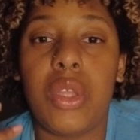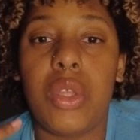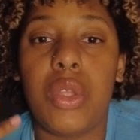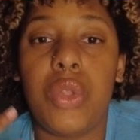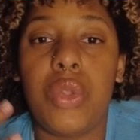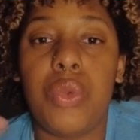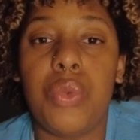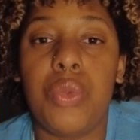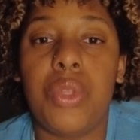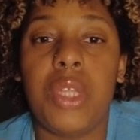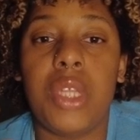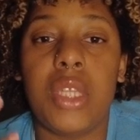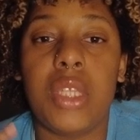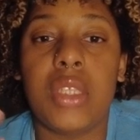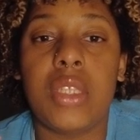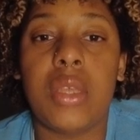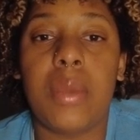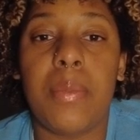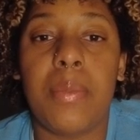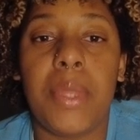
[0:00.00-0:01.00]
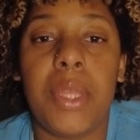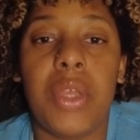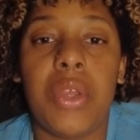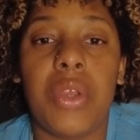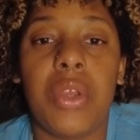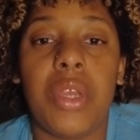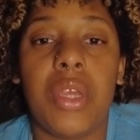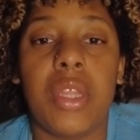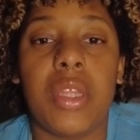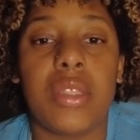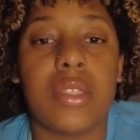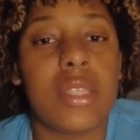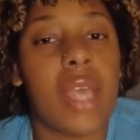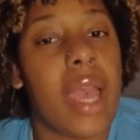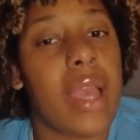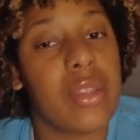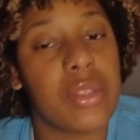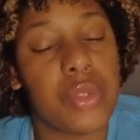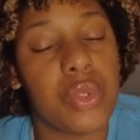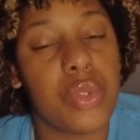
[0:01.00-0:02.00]
you need to beat her in a
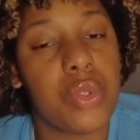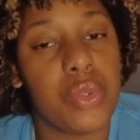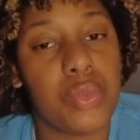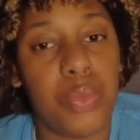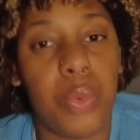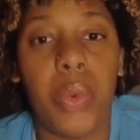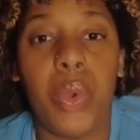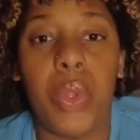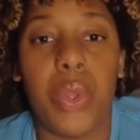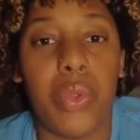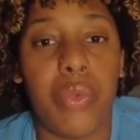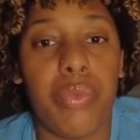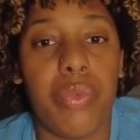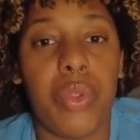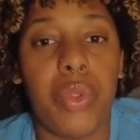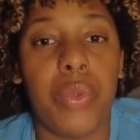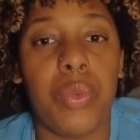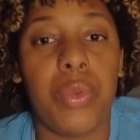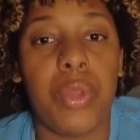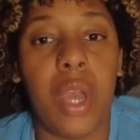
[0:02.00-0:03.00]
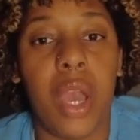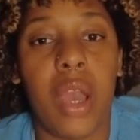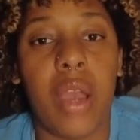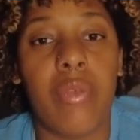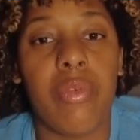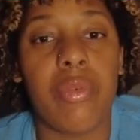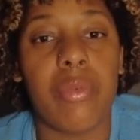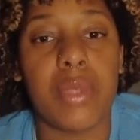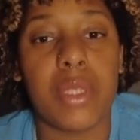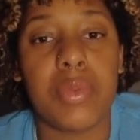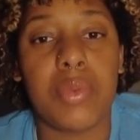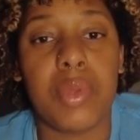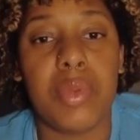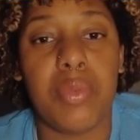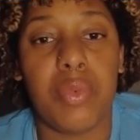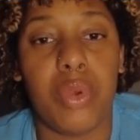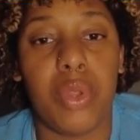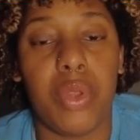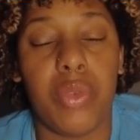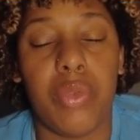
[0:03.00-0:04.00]
tactical point of view, not from a speed
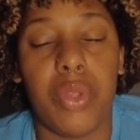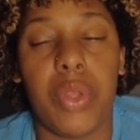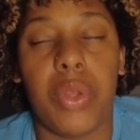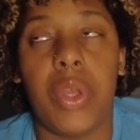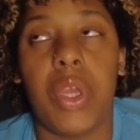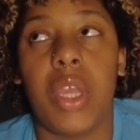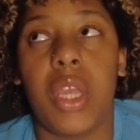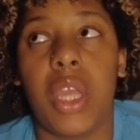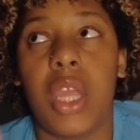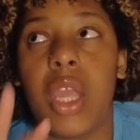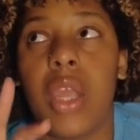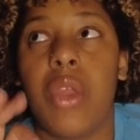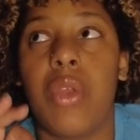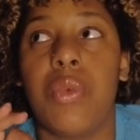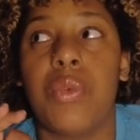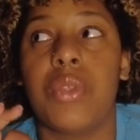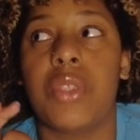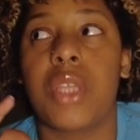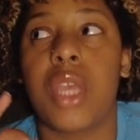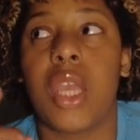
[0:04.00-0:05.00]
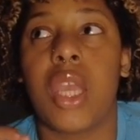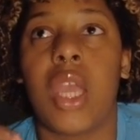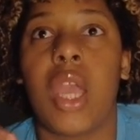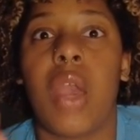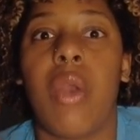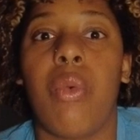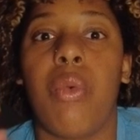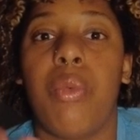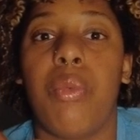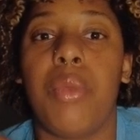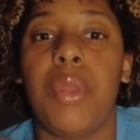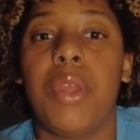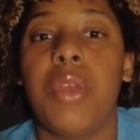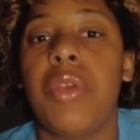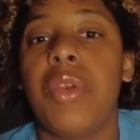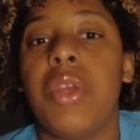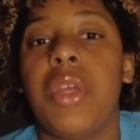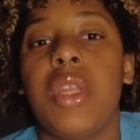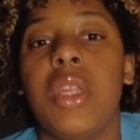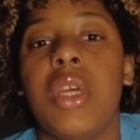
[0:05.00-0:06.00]
point of view. And Carrie was like, yeah, we'll beat
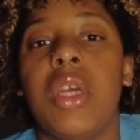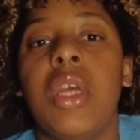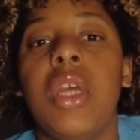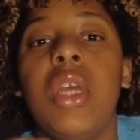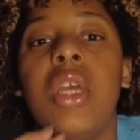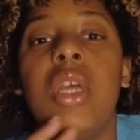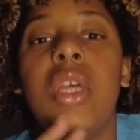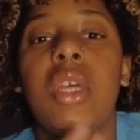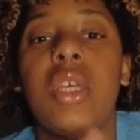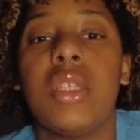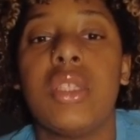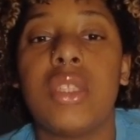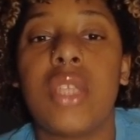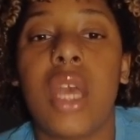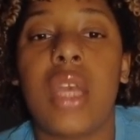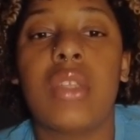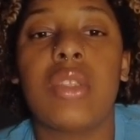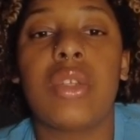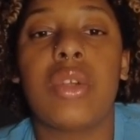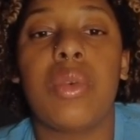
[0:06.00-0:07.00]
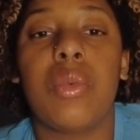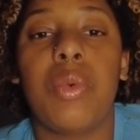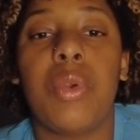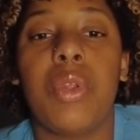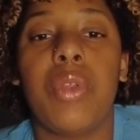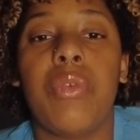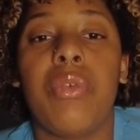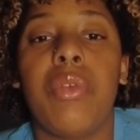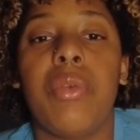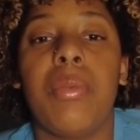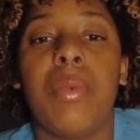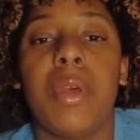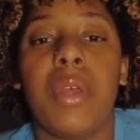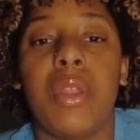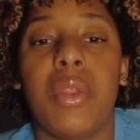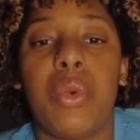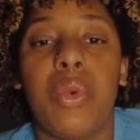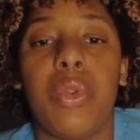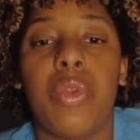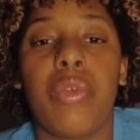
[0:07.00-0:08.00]
her in a tactical point of view, but
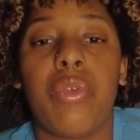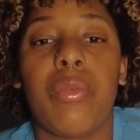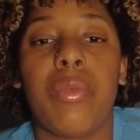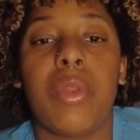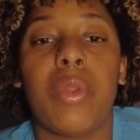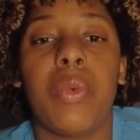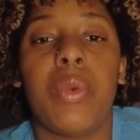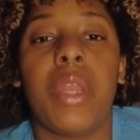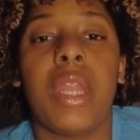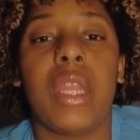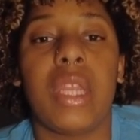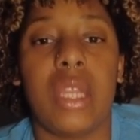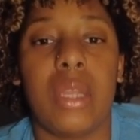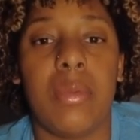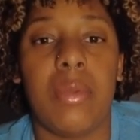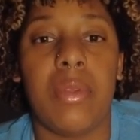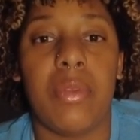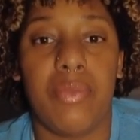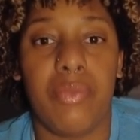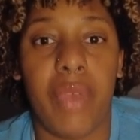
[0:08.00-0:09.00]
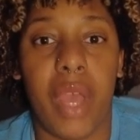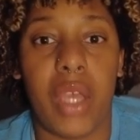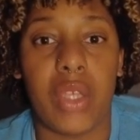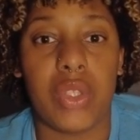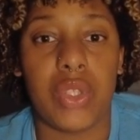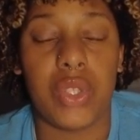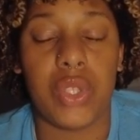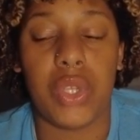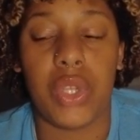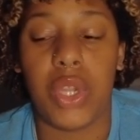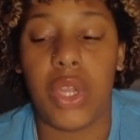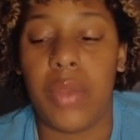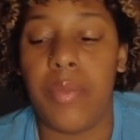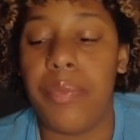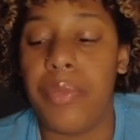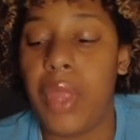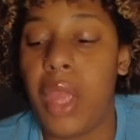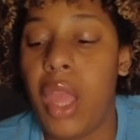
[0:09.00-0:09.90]
in order for me to win, I need to be faster than her.